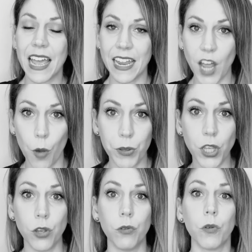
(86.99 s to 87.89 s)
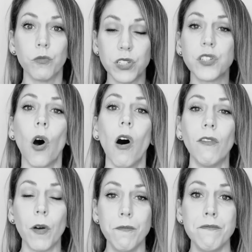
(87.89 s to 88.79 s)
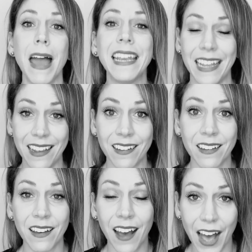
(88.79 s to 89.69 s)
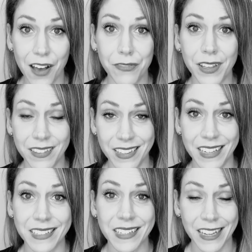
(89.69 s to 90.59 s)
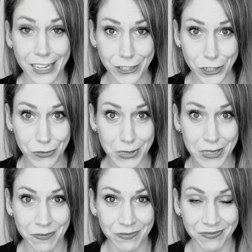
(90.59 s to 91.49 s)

in helping you resolve many of these issues.